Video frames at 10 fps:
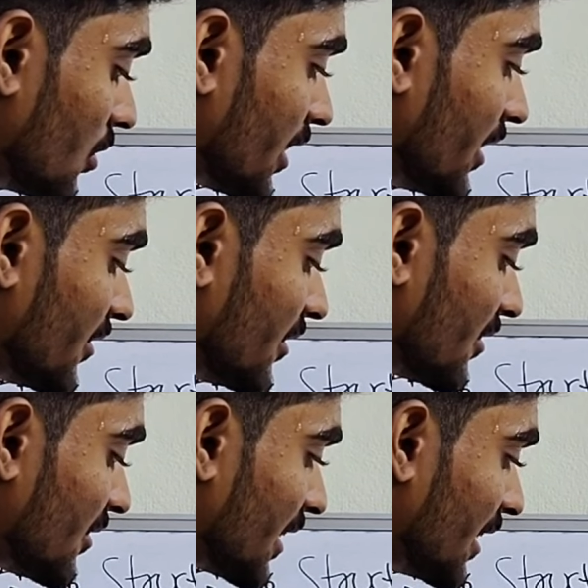Okay, it is in
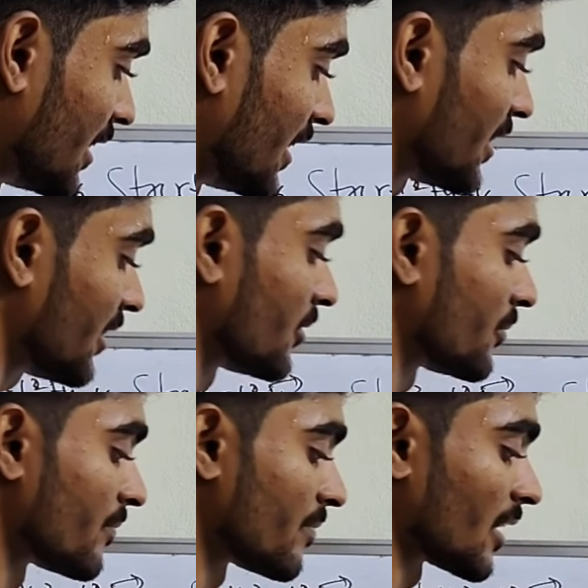the second layer
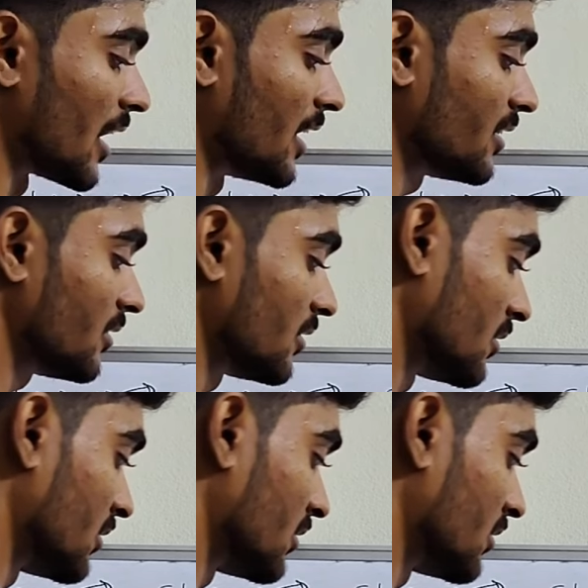and